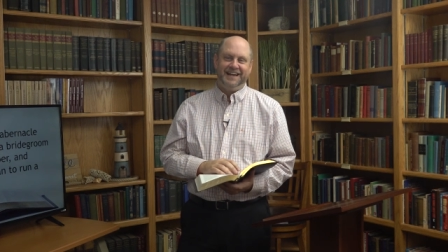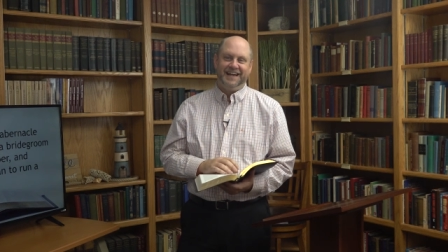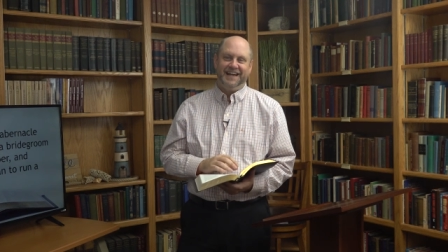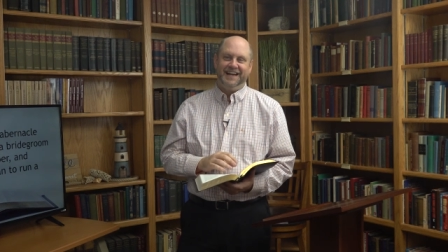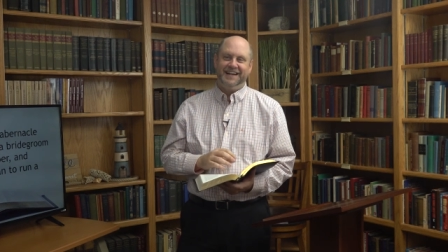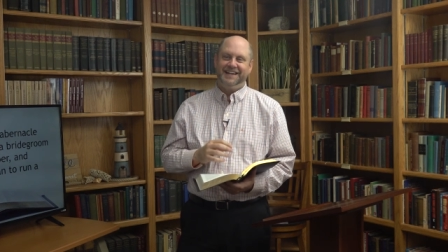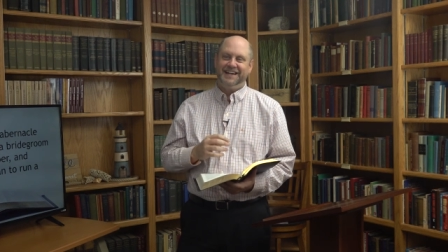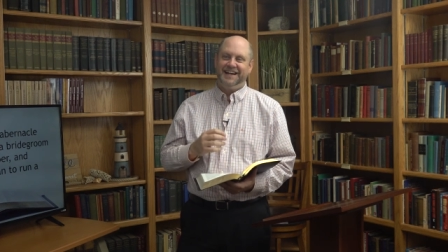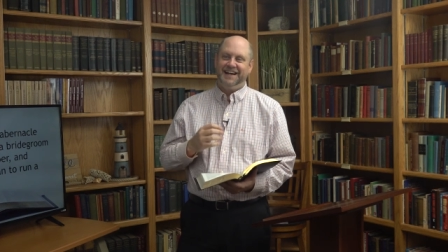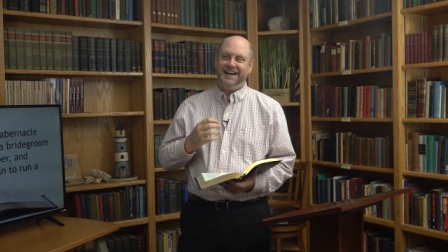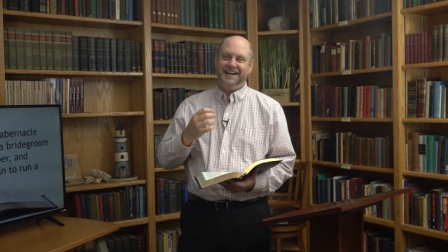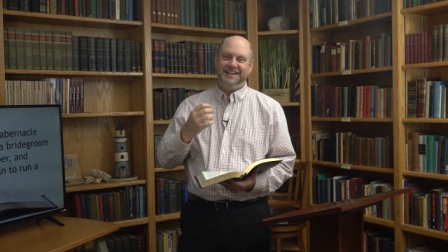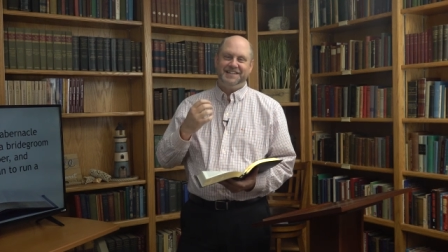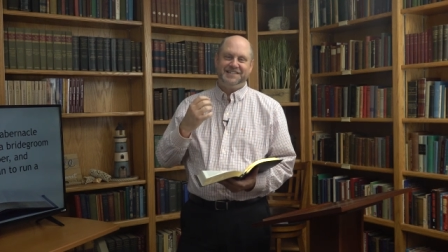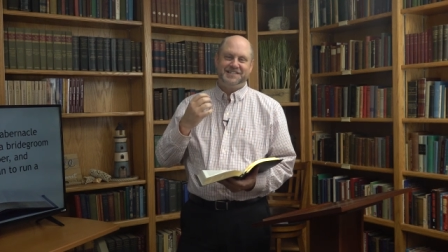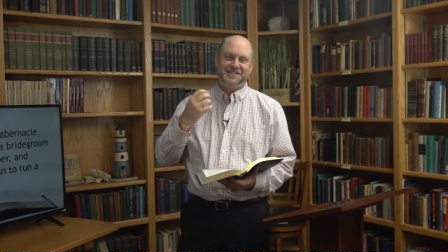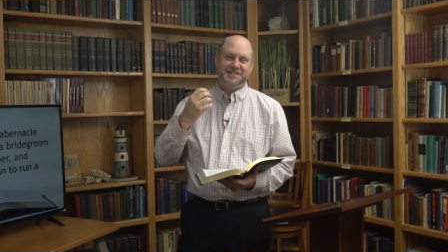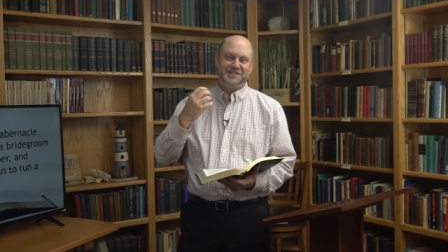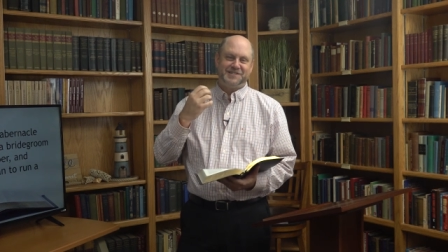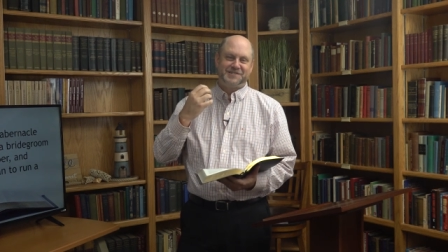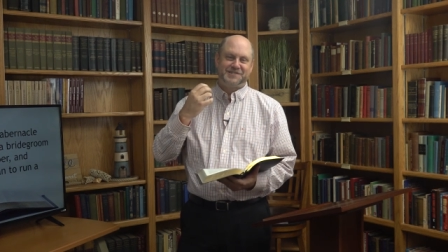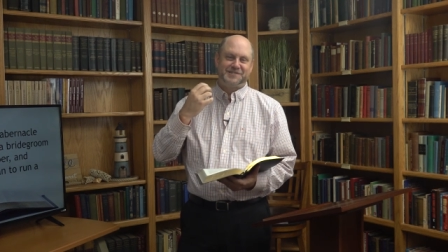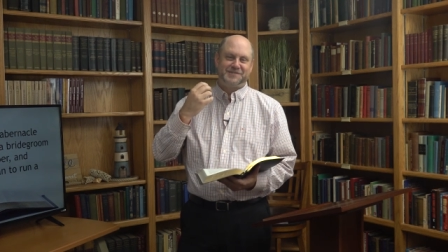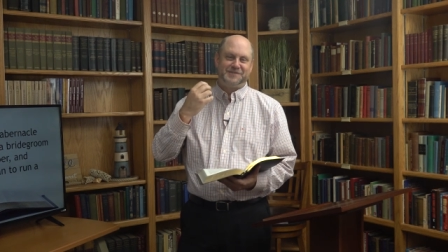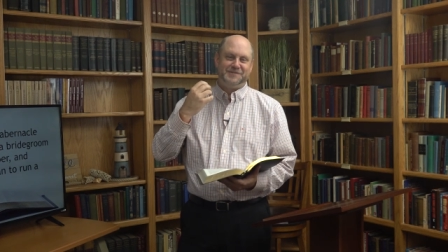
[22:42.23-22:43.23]
And God
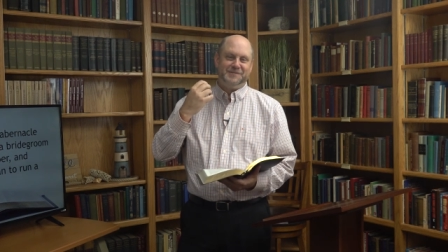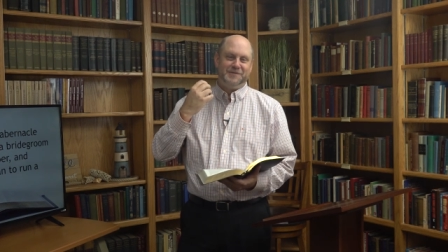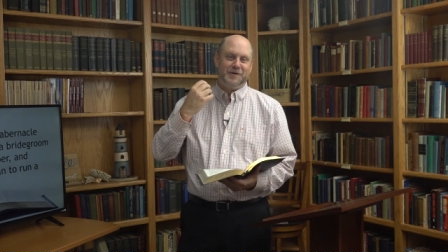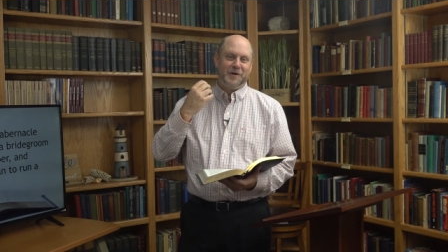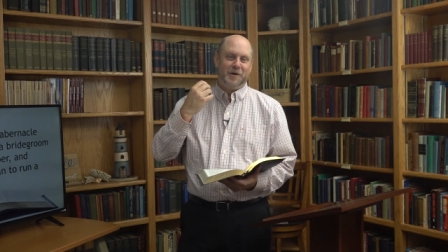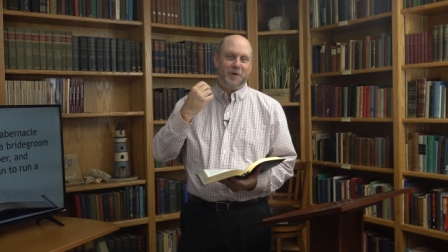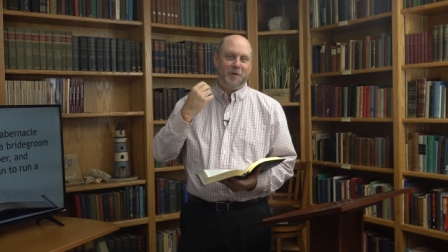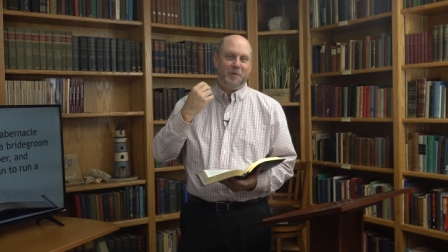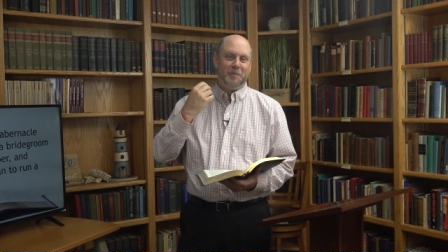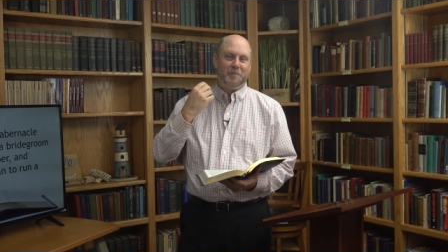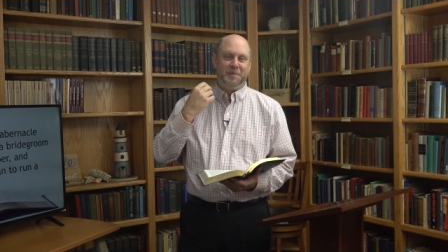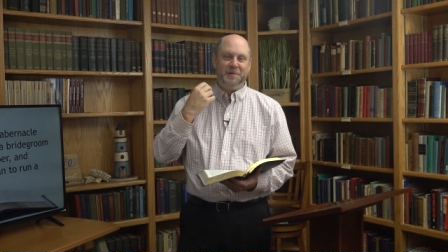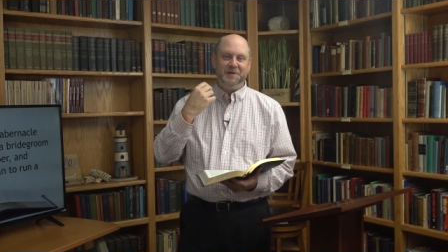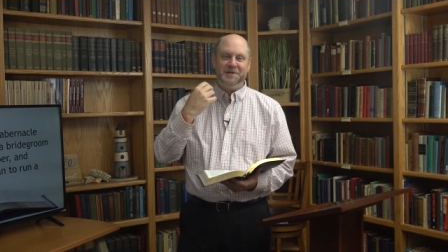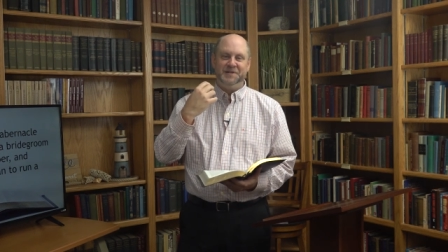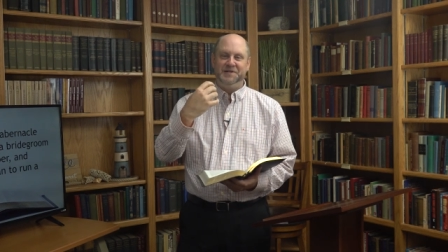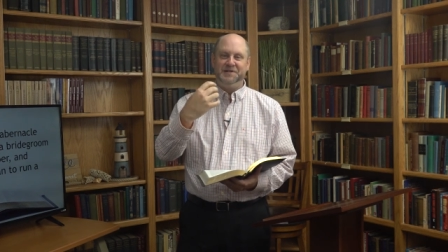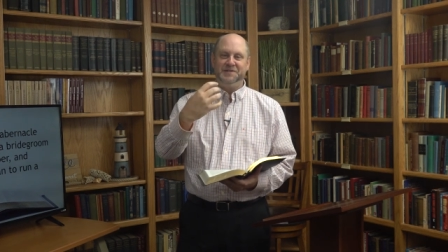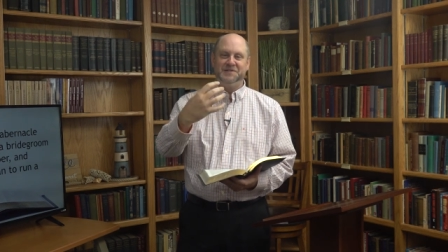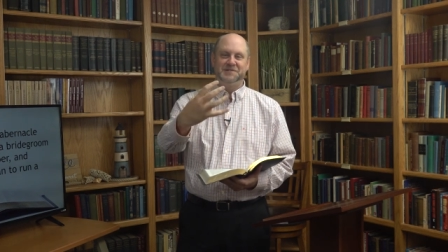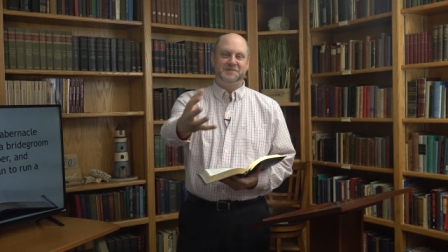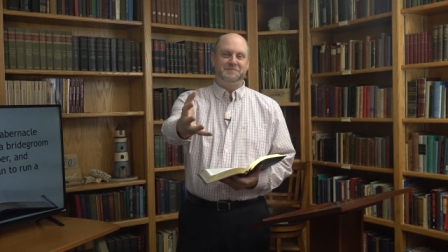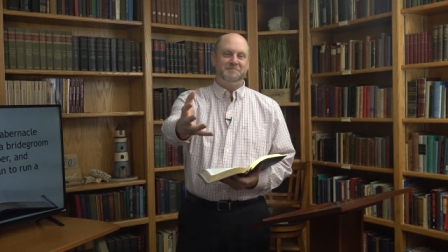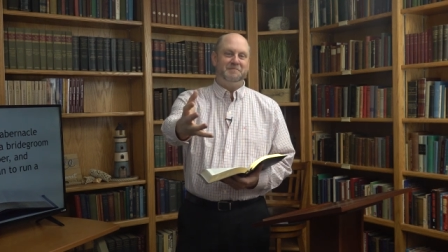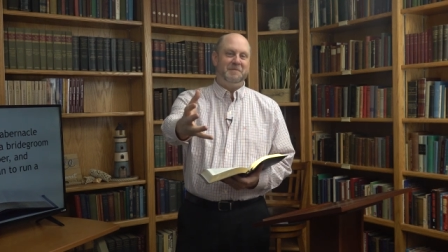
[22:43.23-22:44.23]
just opened
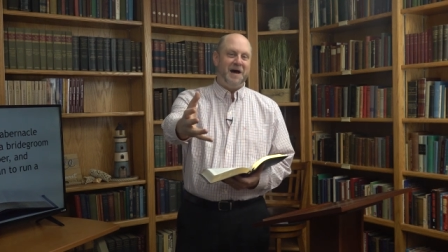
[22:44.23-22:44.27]
his